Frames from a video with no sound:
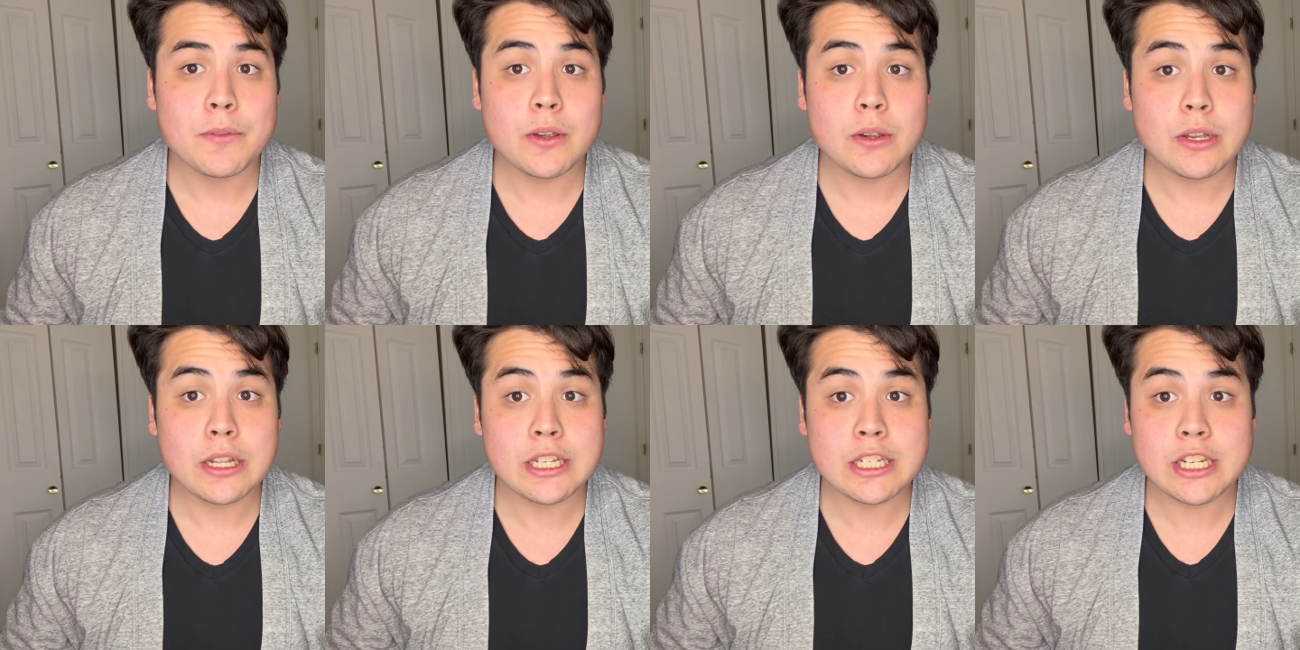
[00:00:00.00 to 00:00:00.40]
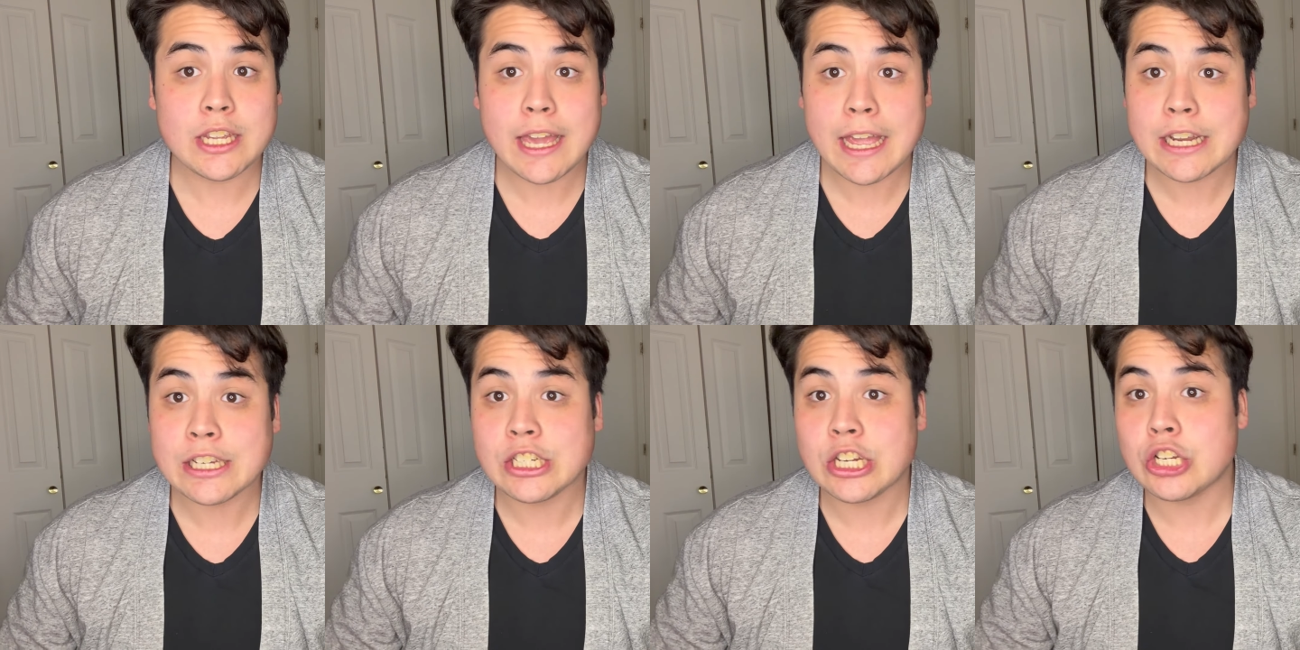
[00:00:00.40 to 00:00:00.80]

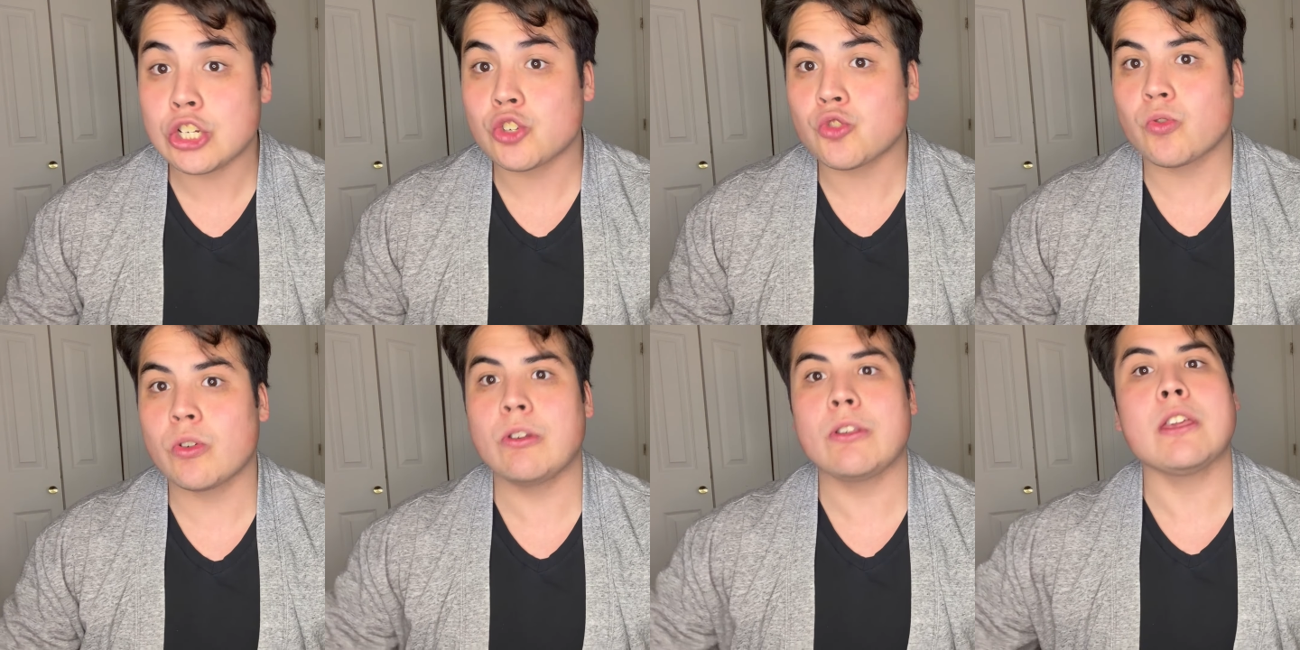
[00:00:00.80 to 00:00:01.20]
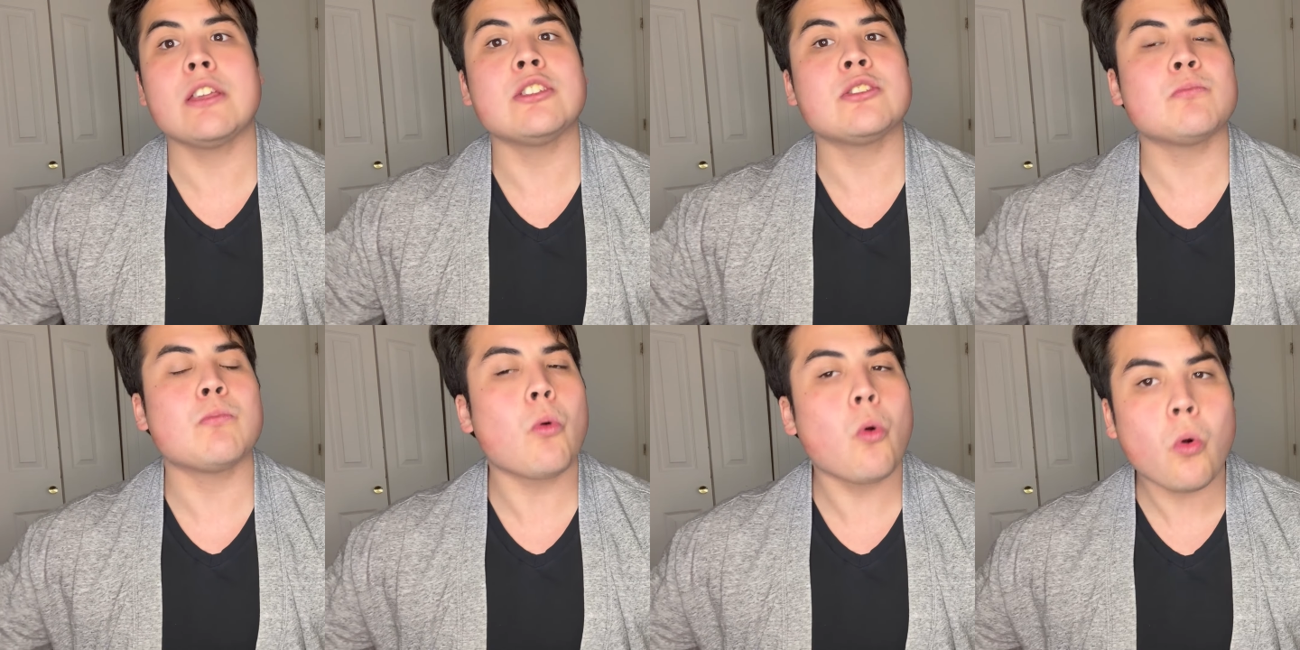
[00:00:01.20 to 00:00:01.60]
engaged in
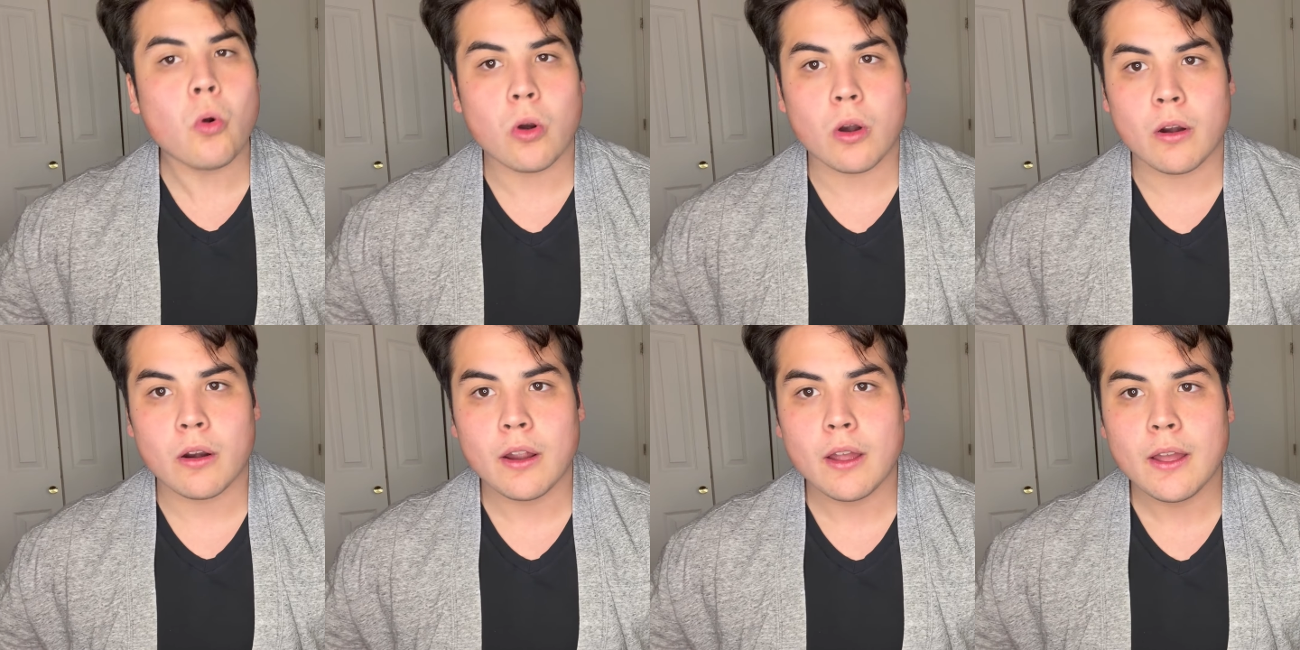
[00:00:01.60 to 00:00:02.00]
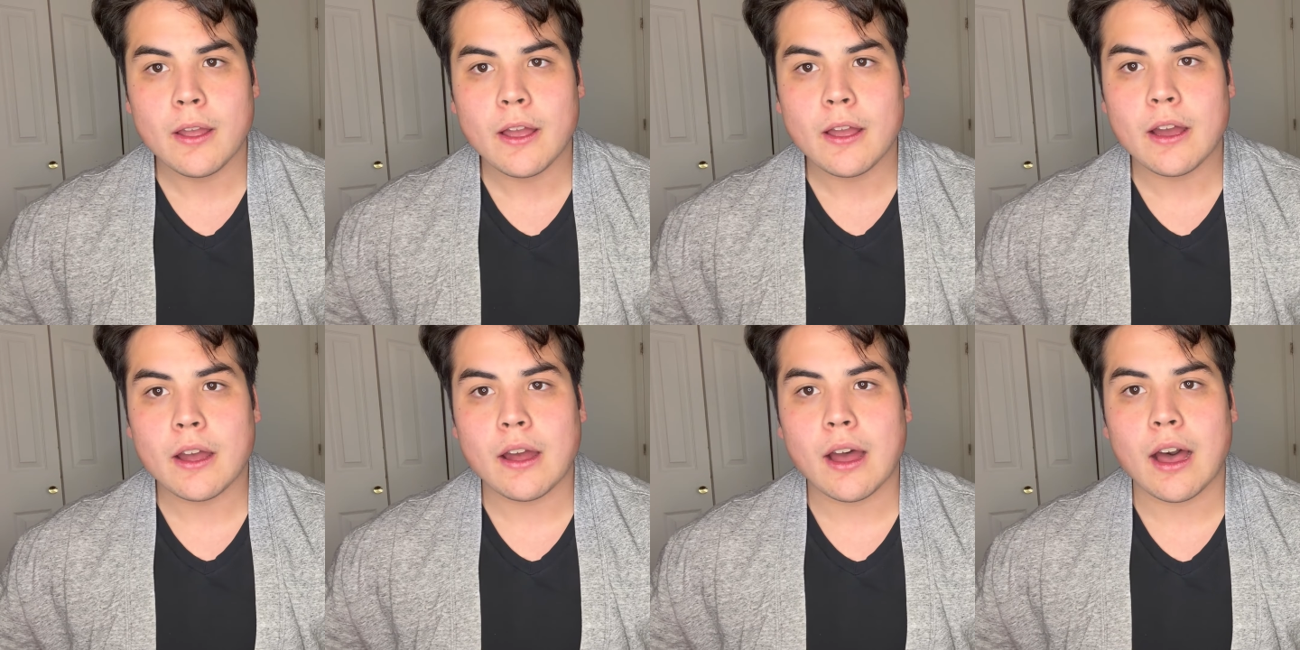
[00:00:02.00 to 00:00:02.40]
trillions more
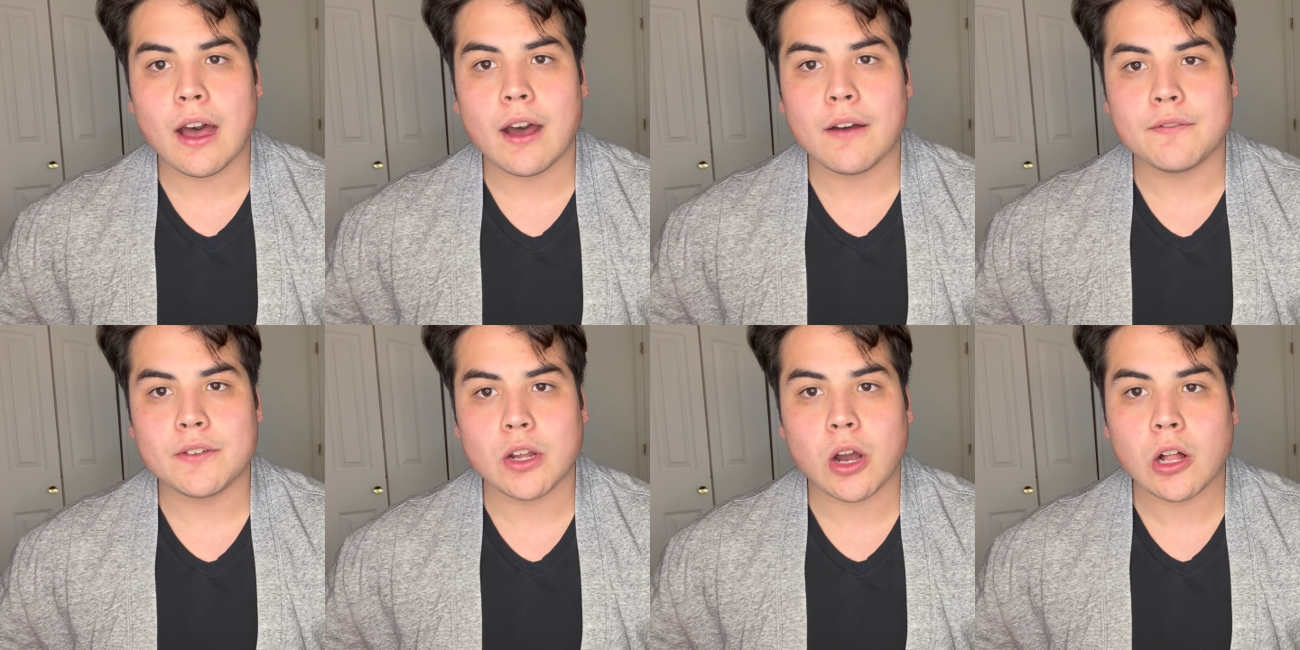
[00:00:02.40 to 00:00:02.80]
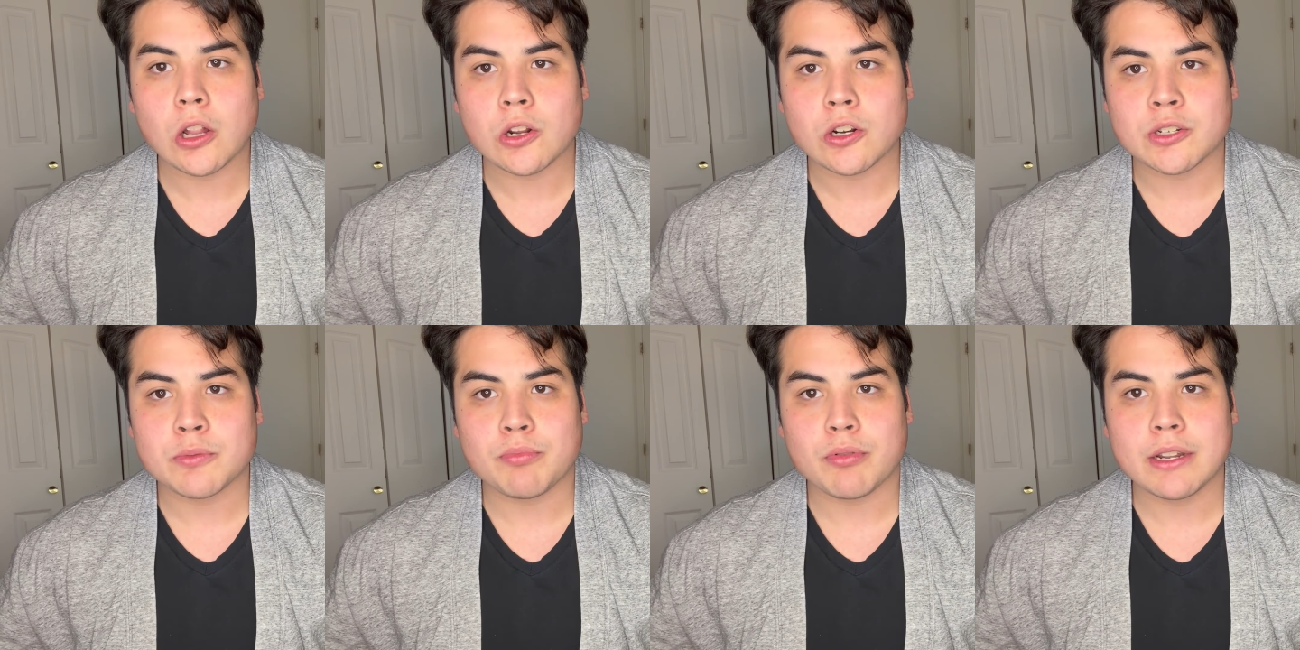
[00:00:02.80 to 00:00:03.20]
of
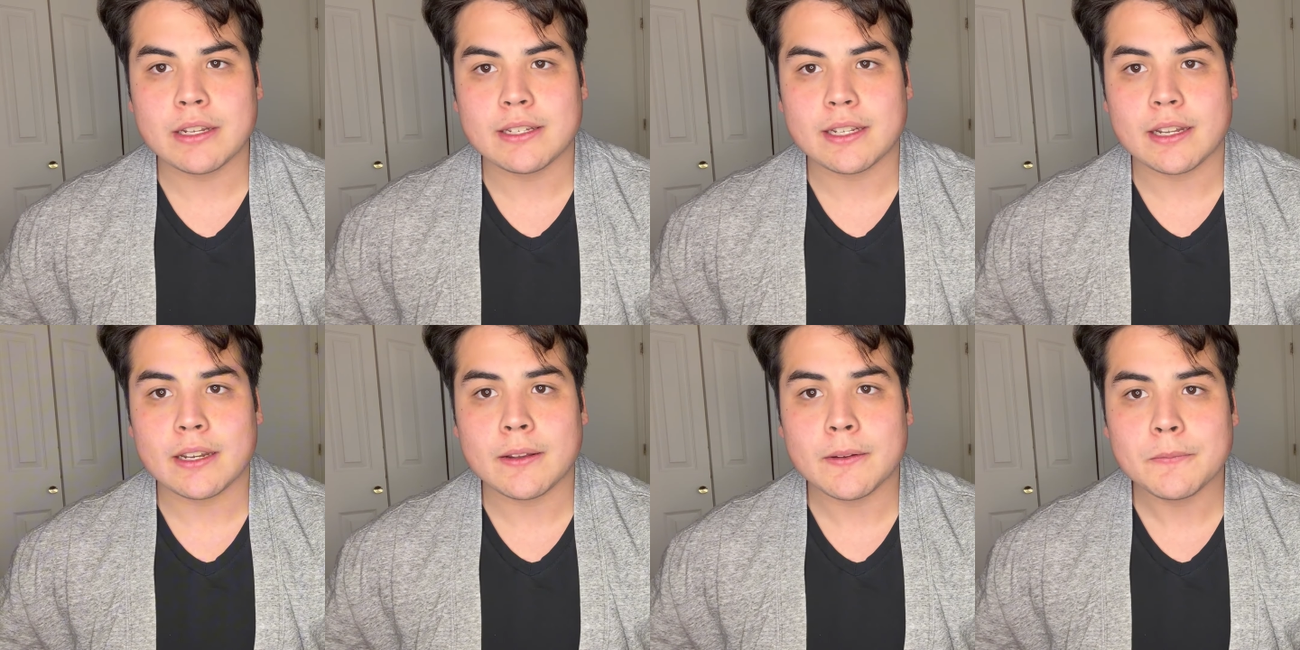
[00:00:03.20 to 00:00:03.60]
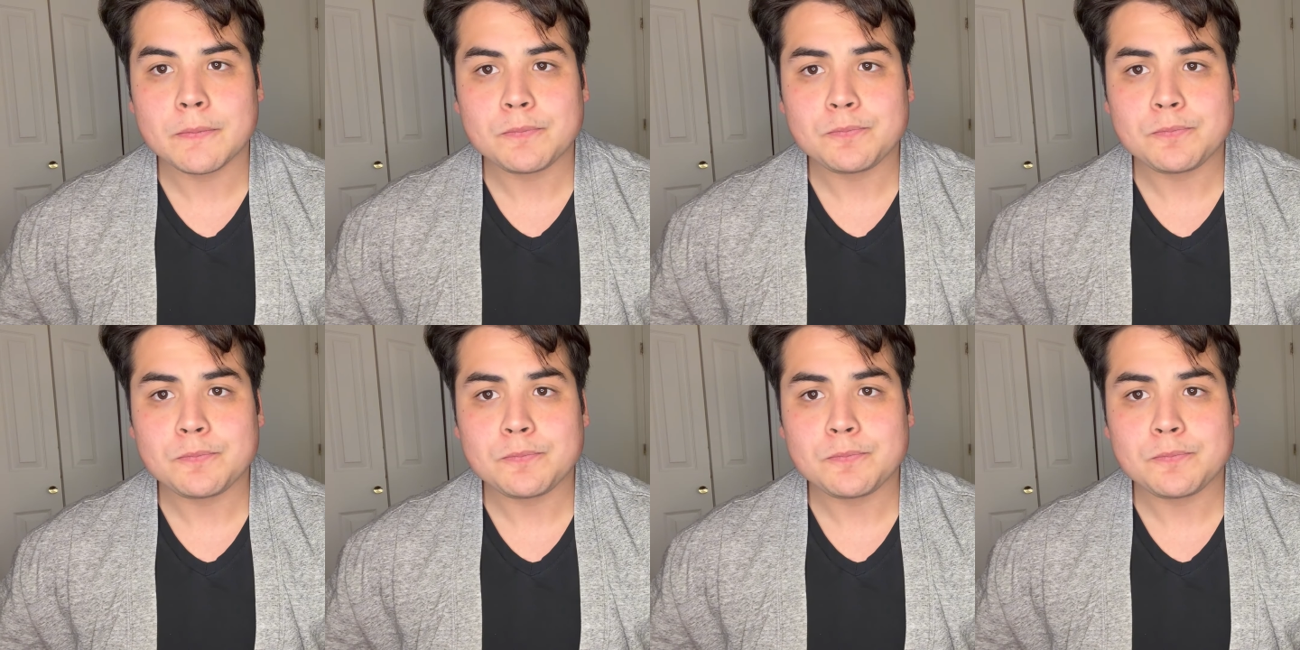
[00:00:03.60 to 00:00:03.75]
dollars printed